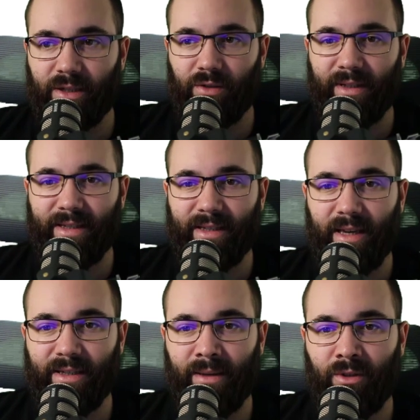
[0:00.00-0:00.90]
So in this
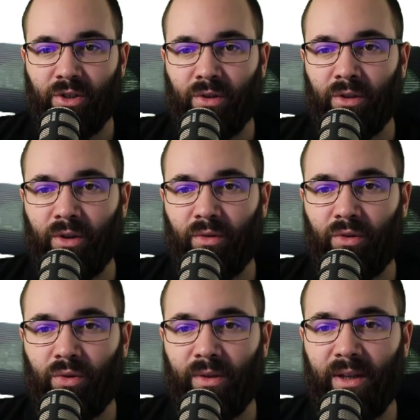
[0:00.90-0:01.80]
case, I'm just going to go
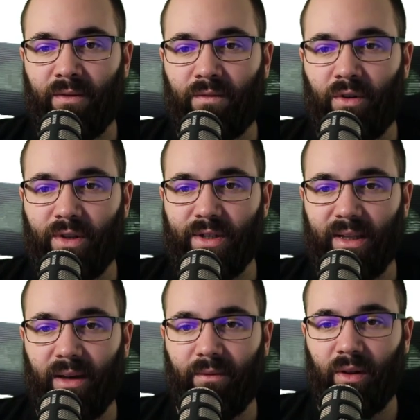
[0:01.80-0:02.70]
to the first
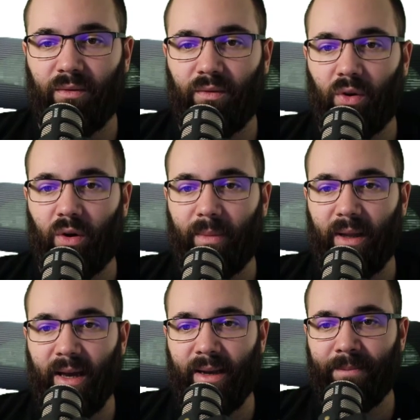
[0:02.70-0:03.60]
level floor
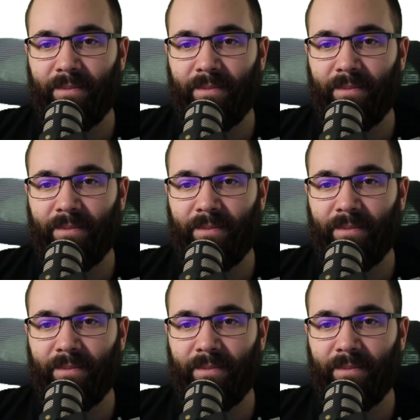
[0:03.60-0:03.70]
plan,